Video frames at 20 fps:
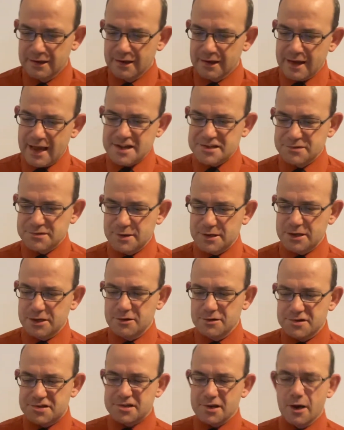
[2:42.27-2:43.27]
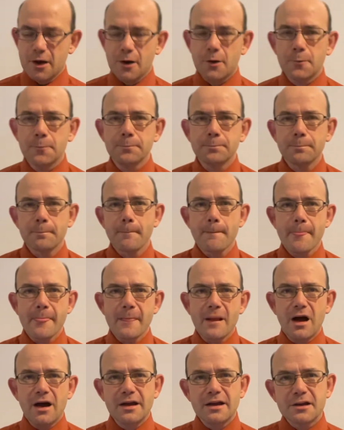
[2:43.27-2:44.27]
And as we do so,
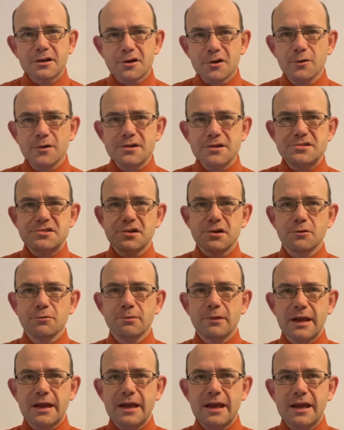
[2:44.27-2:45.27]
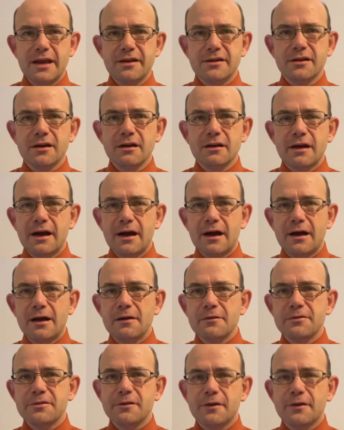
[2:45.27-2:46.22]
I encourage you to read uh,